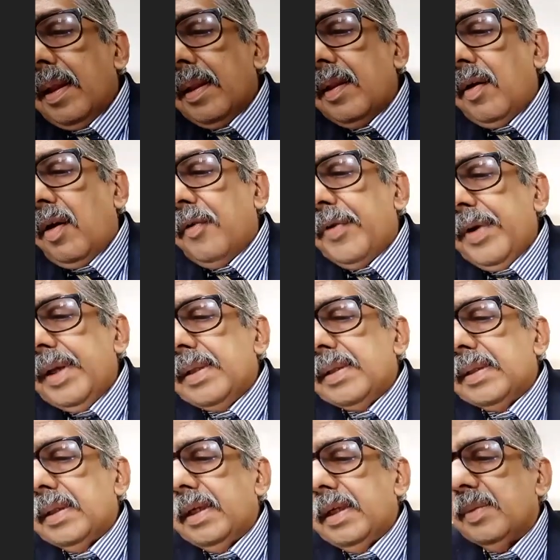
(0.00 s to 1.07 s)
the offense
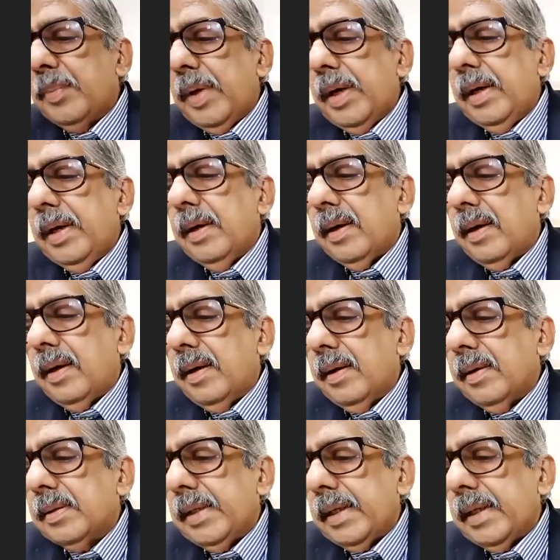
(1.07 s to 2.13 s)
is murder under
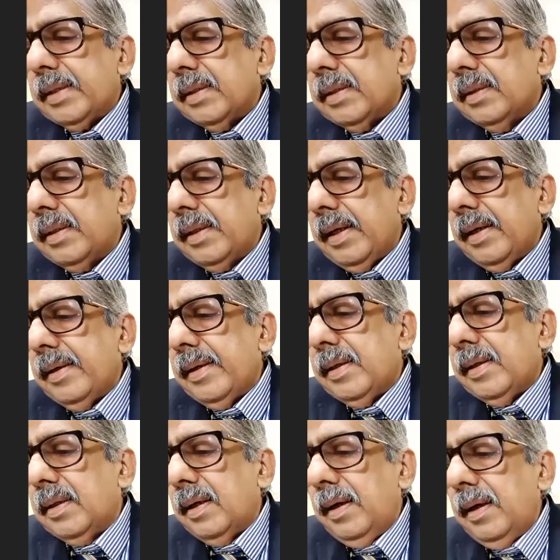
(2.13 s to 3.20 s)
section
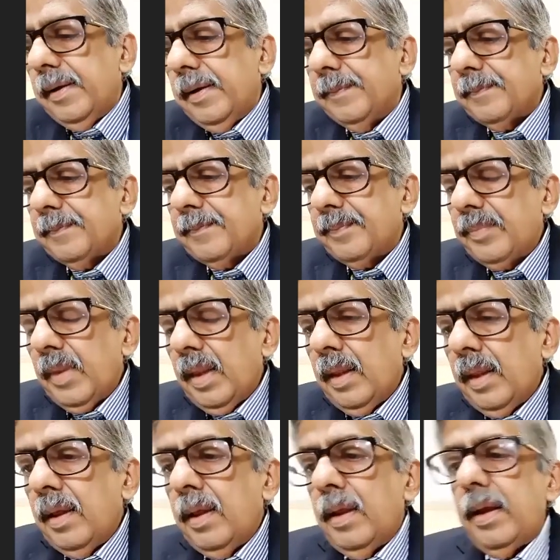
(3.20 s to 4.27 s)
330.
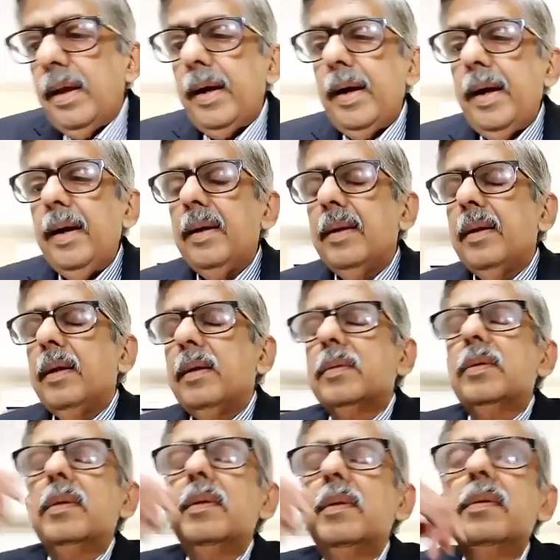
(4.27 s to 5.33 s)
And the
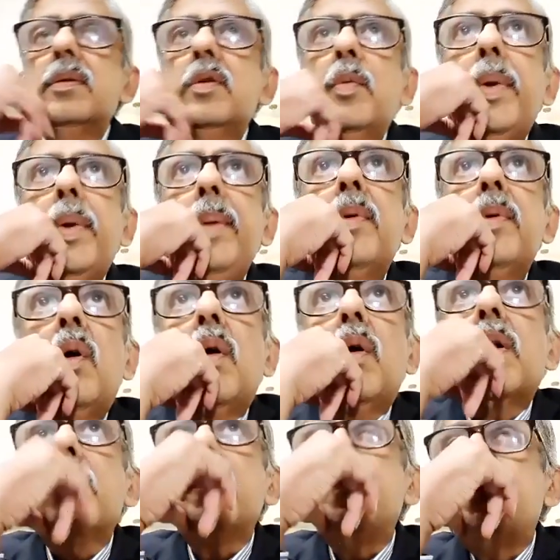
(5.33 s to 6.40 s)
Supreme Court
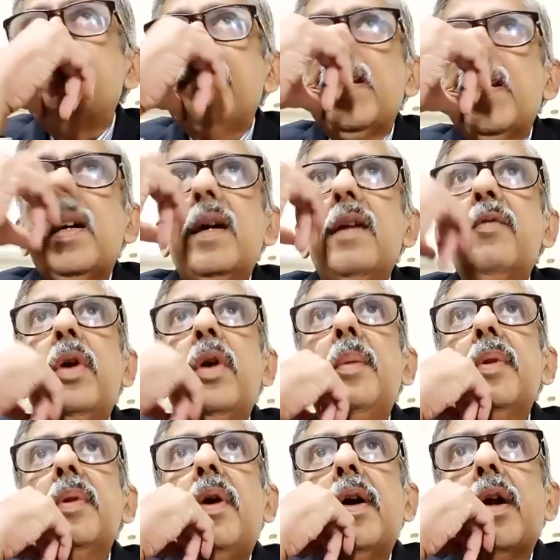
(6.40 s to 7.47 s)
confirmed
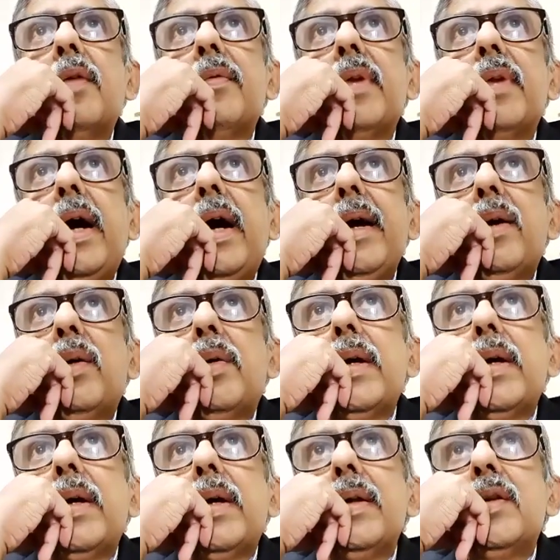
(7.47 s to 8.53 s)
the order of the High Court
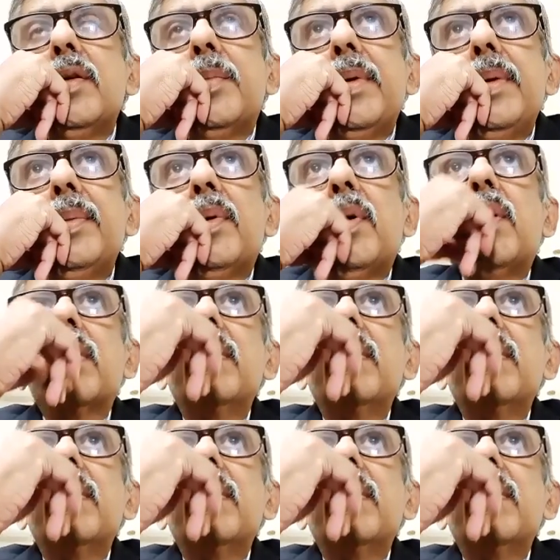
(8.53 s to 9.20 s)
and Supreme Court